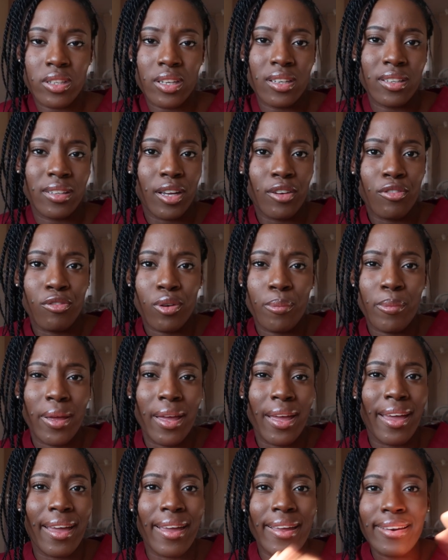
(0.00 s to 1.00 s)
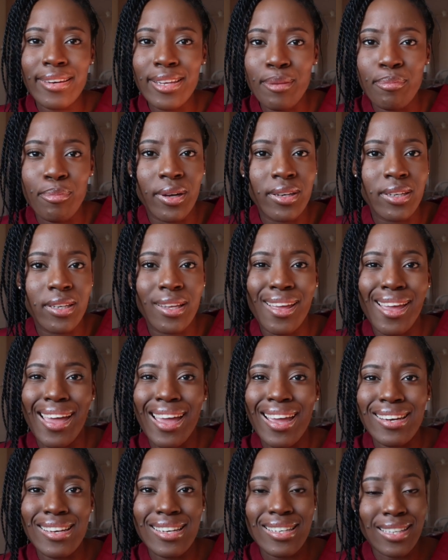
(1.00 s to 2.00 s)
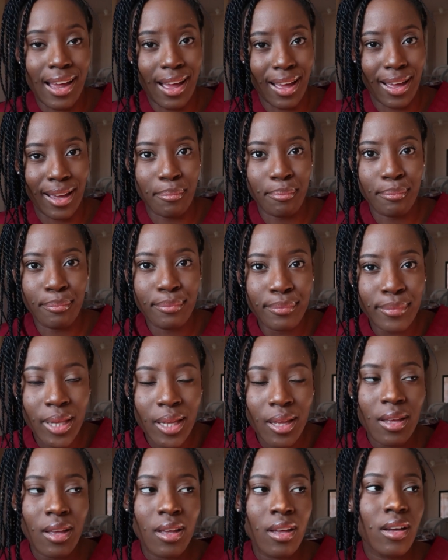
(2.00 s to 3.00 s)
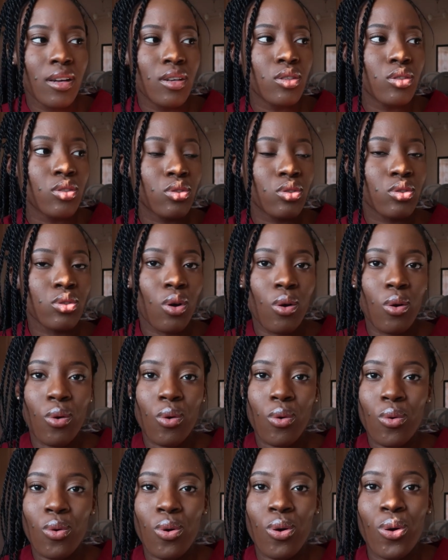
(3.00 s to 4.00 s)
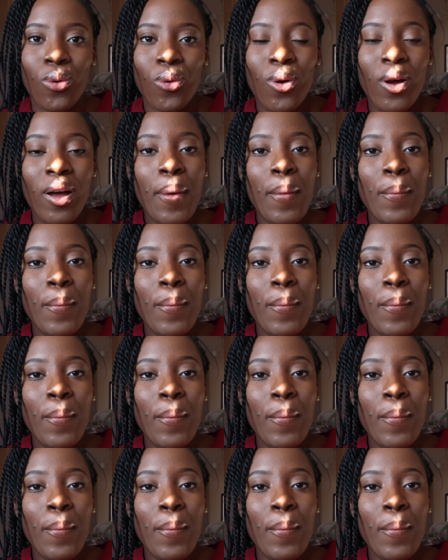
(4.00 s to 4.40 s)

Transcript: you can get from anybody, anytime. So